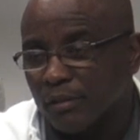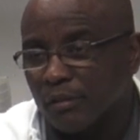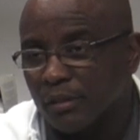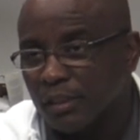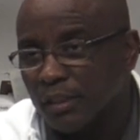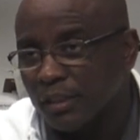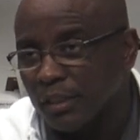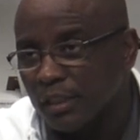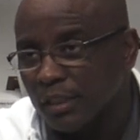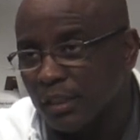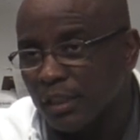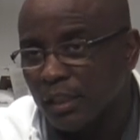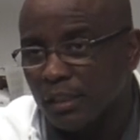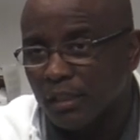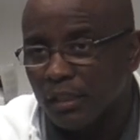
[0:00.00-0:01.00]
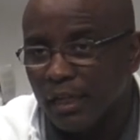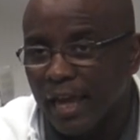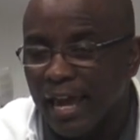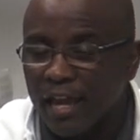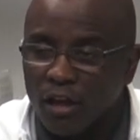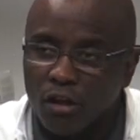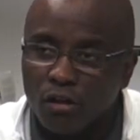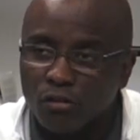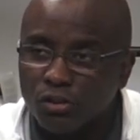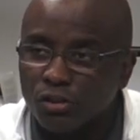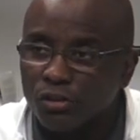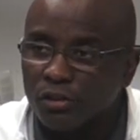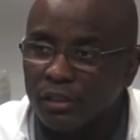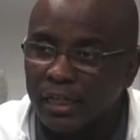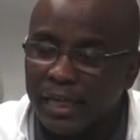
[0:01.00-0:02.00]
the gang
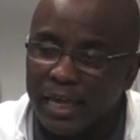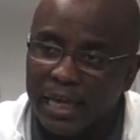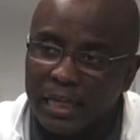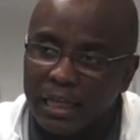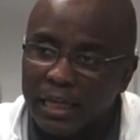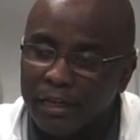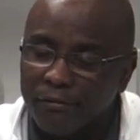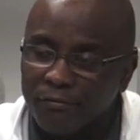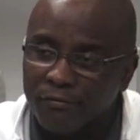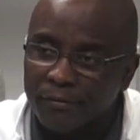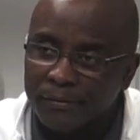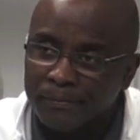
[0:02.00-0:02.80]
culture and the gang life.